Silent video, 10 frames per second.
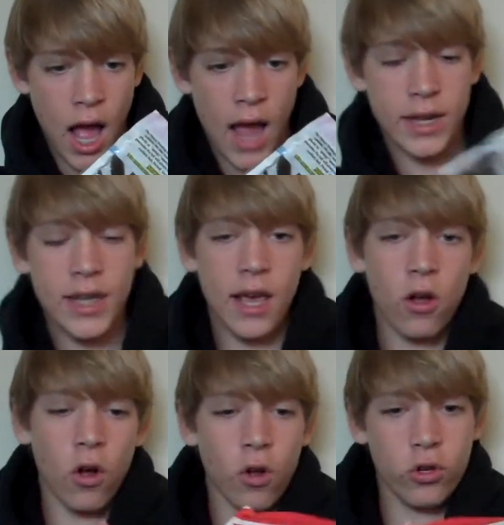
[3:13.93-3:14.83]
high
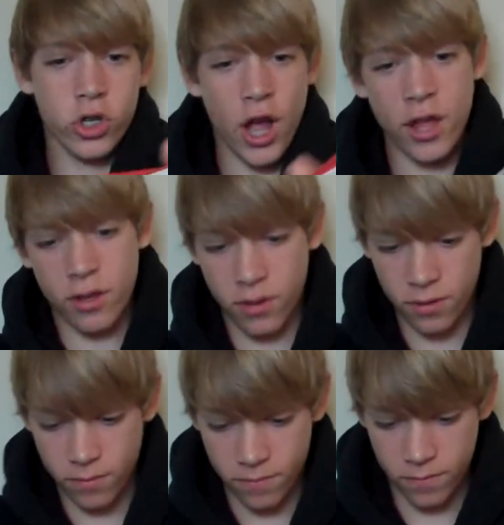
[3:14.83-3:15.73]
tail Hole Shot,
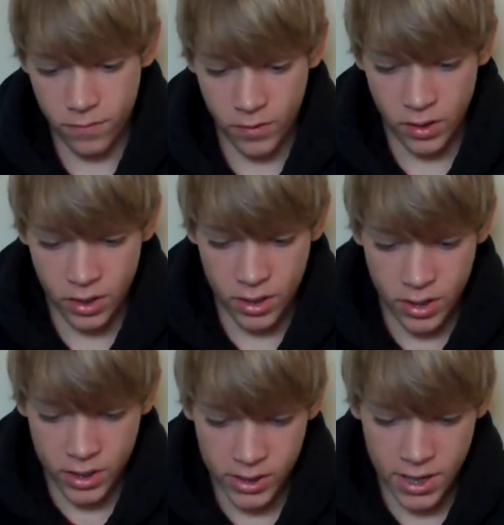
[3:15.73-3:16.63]

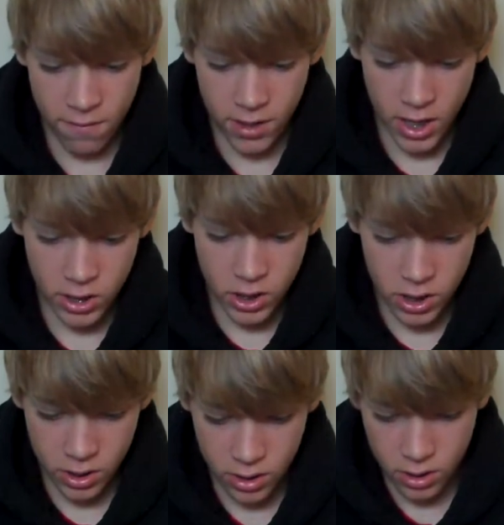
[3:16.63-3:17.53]
7
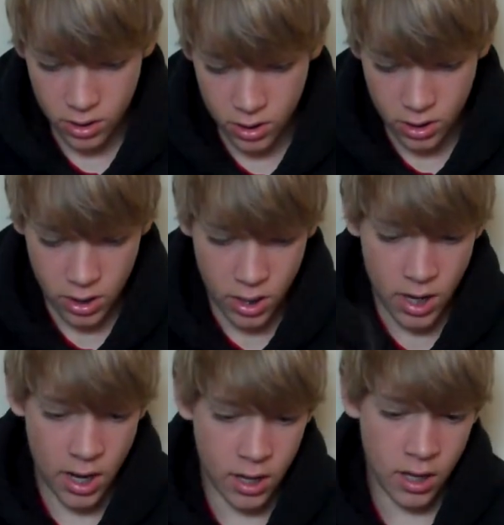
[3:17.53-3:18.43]
inch,
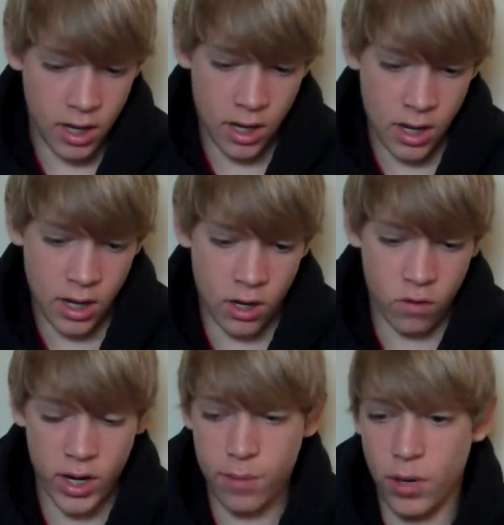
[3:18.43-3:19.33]
in the
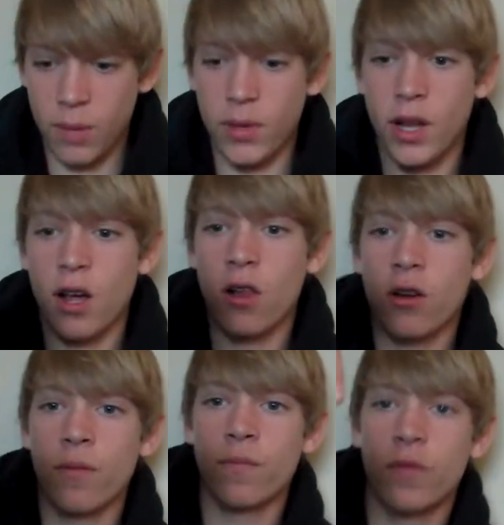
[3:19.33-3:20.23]
green pumpkin
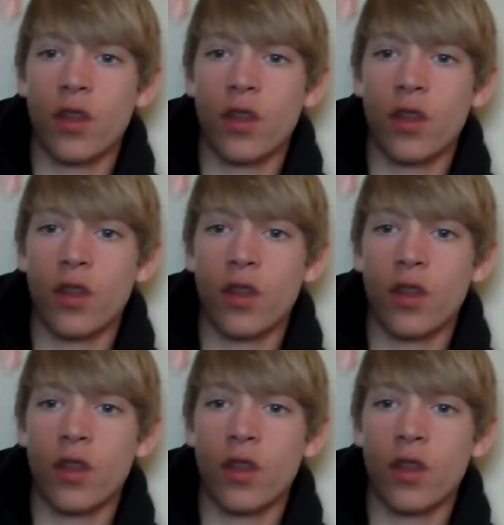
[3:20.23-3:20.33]
color.